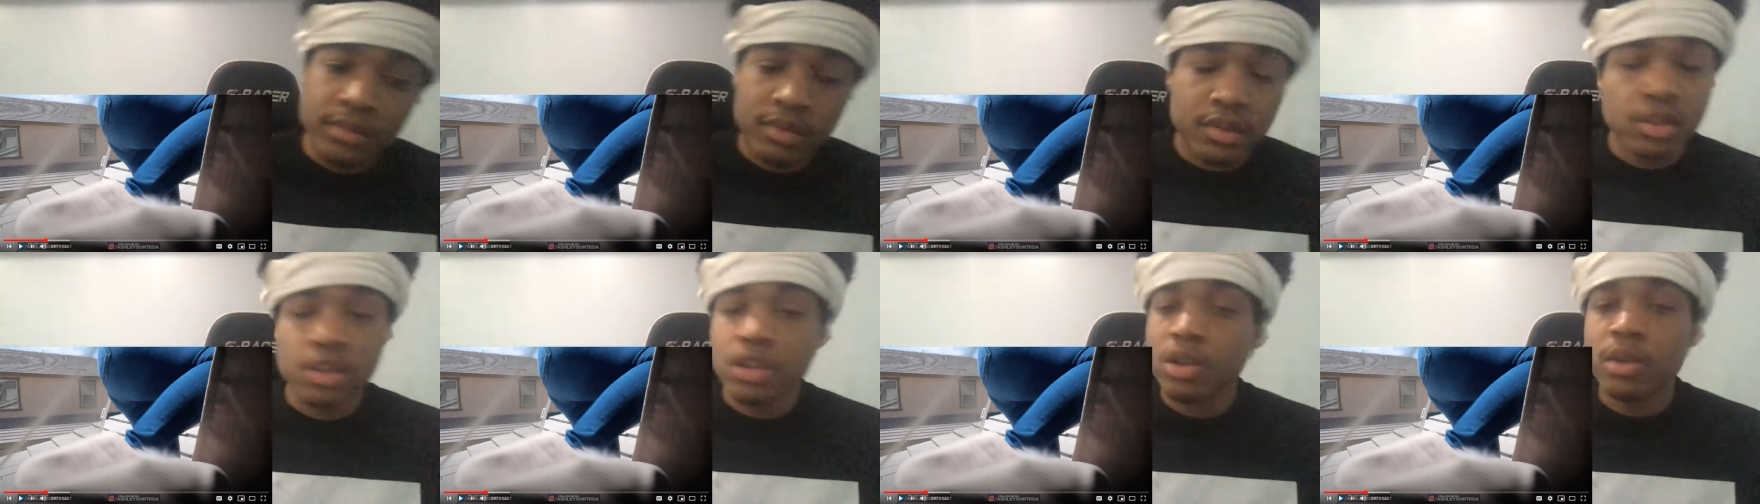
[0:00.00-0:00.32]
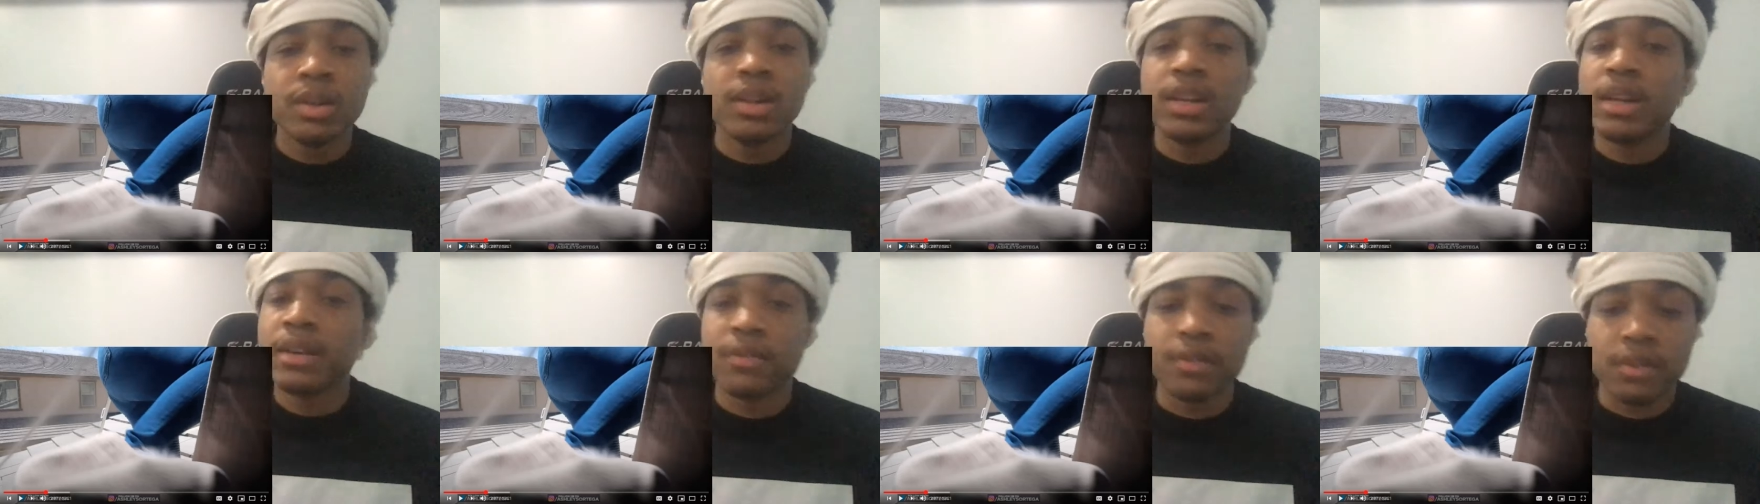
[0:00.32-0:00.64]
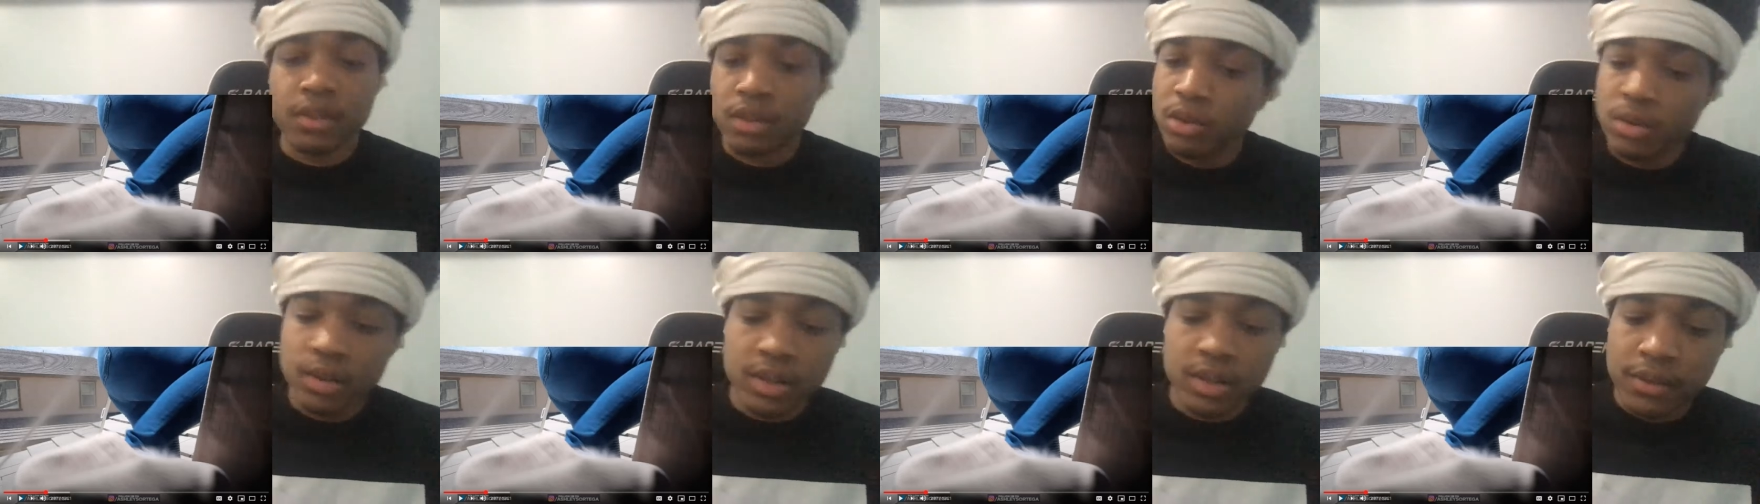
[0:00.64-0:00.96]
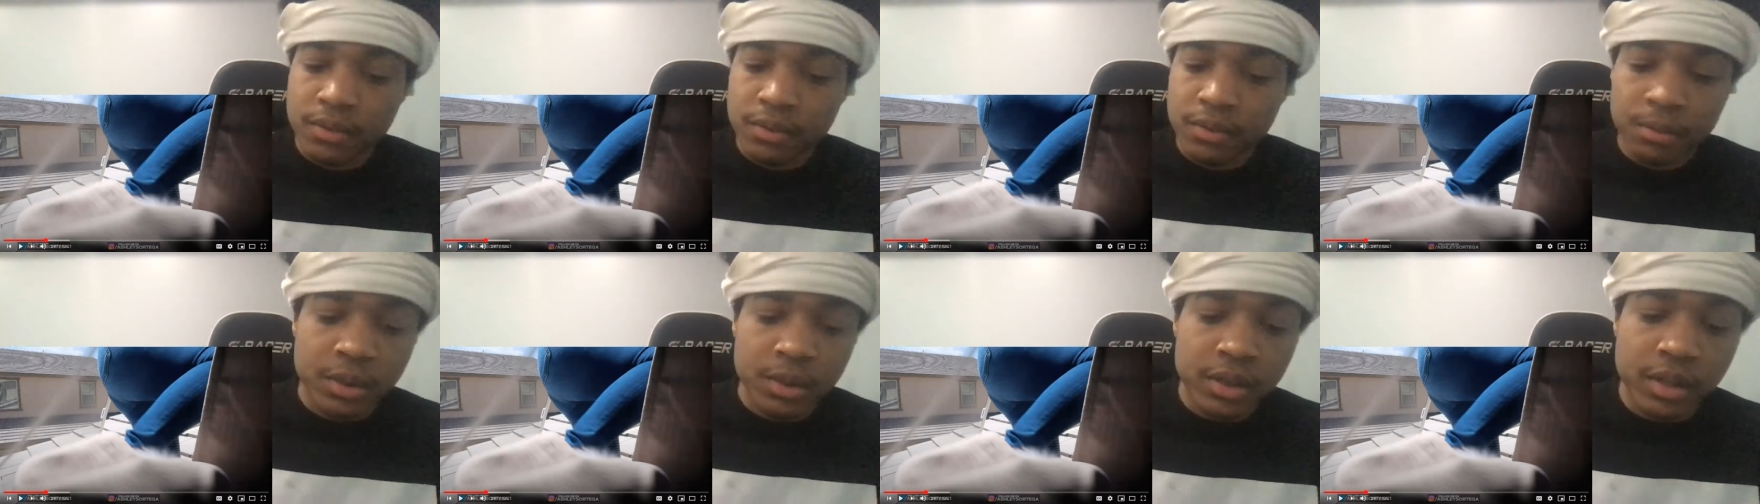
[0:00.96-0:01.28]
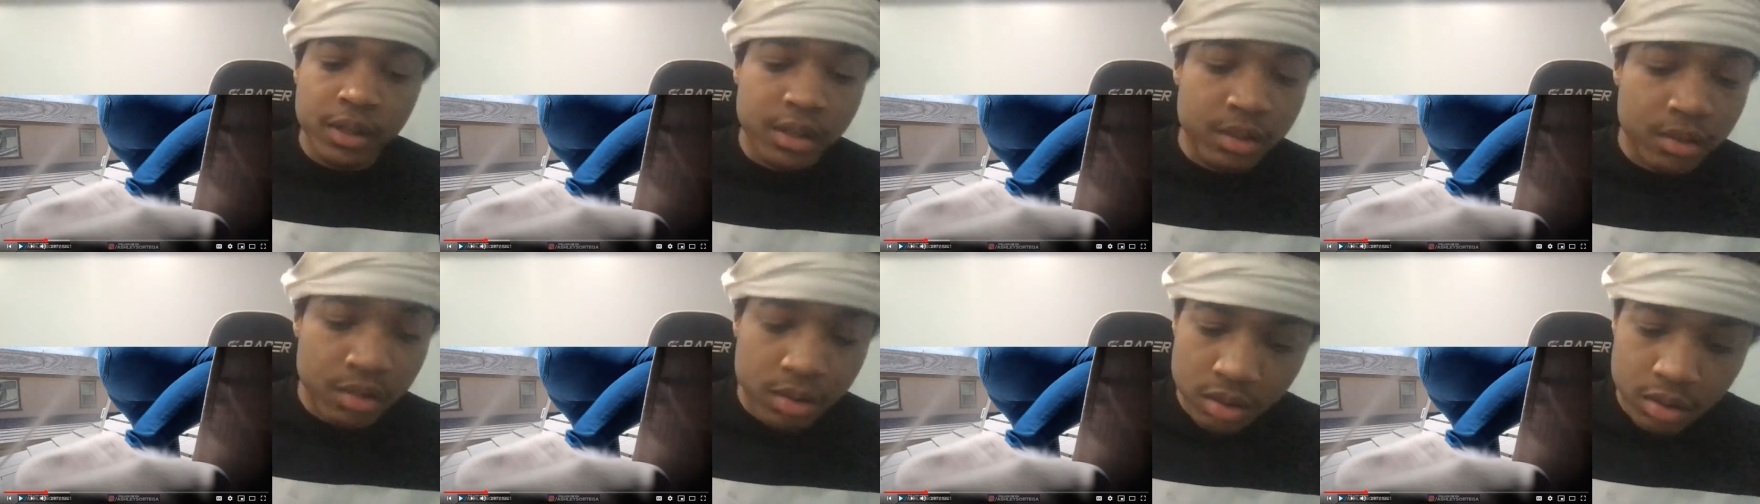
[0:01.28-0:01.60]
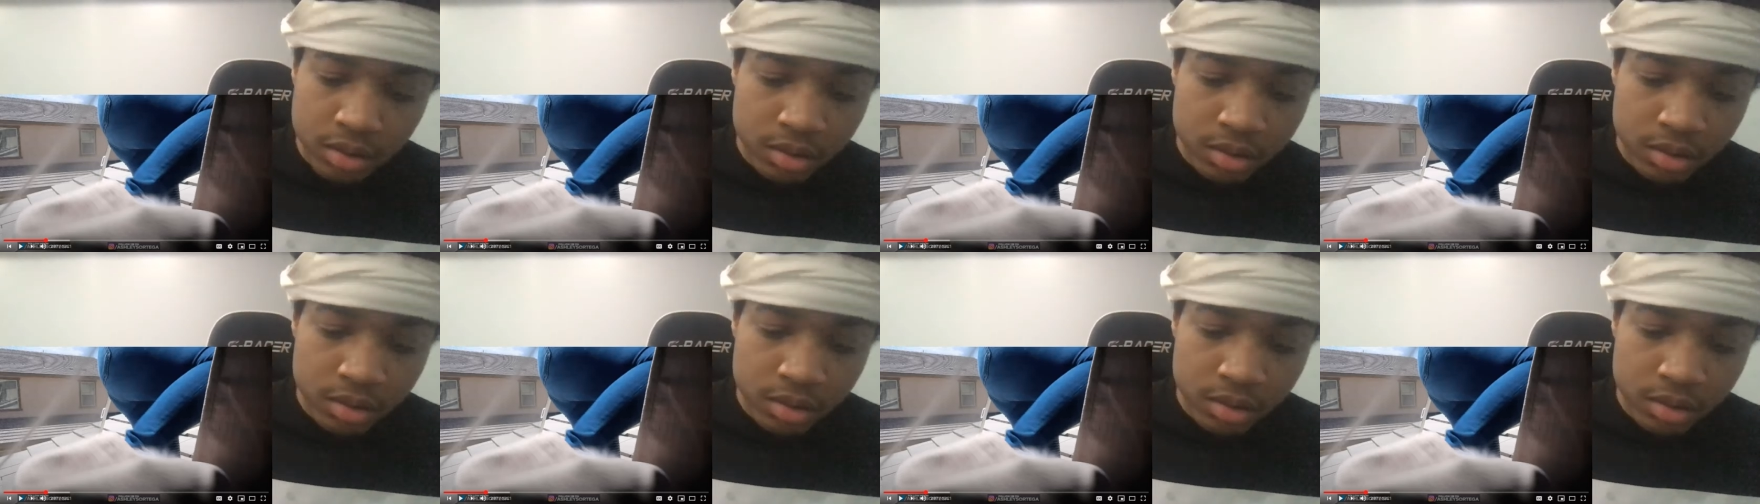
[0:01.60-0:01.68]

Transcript: you a different. You a different breed.